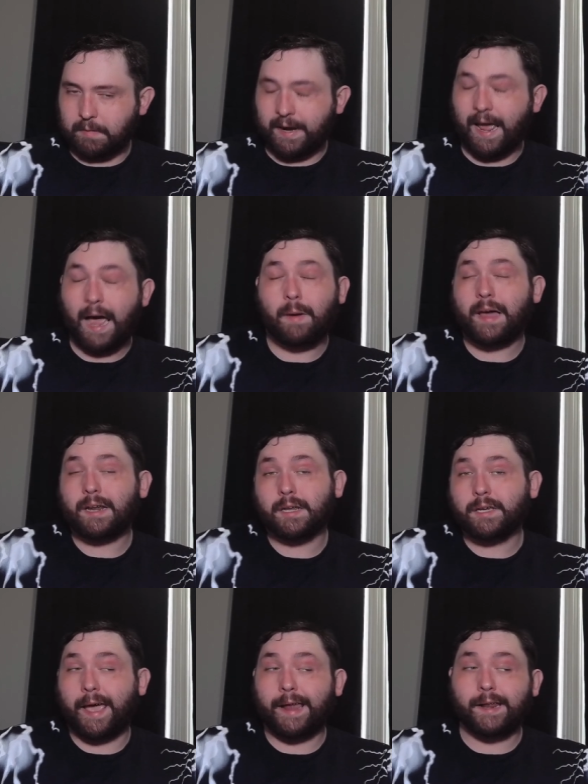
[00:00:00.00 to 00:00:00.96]
But how I
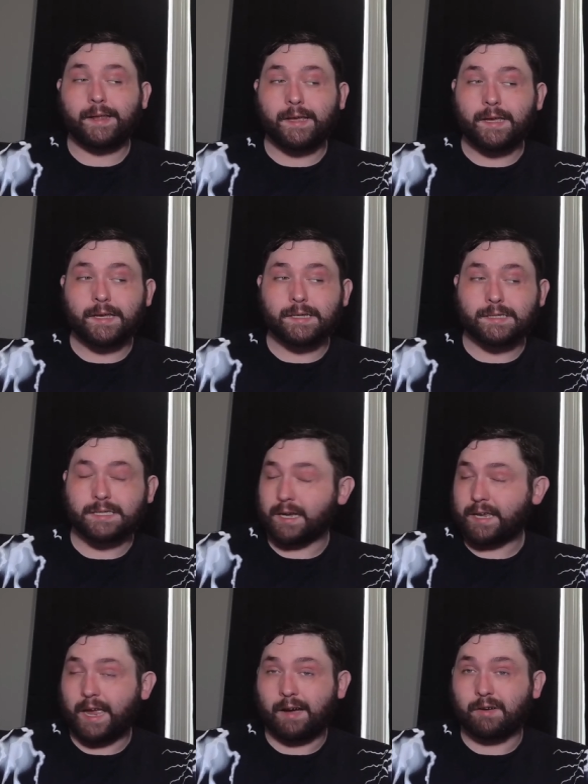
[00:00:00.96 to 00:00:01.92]
look at it is
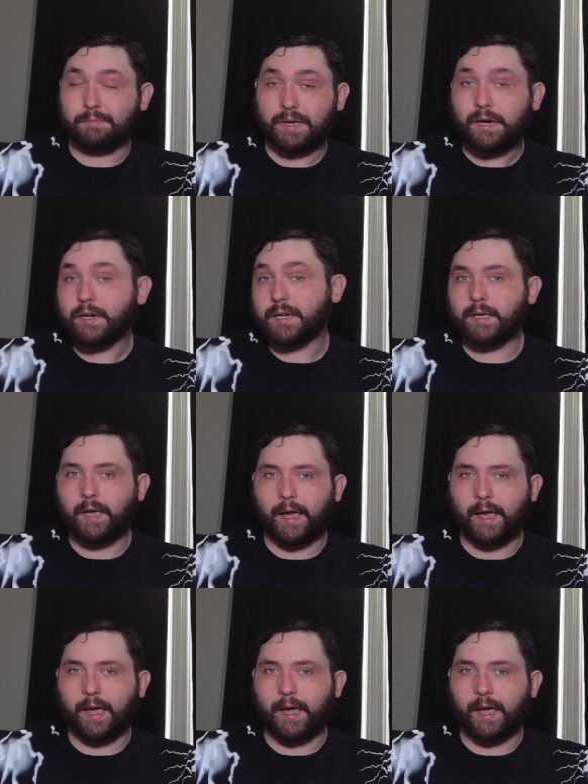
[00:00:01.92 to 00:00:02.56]
accountability.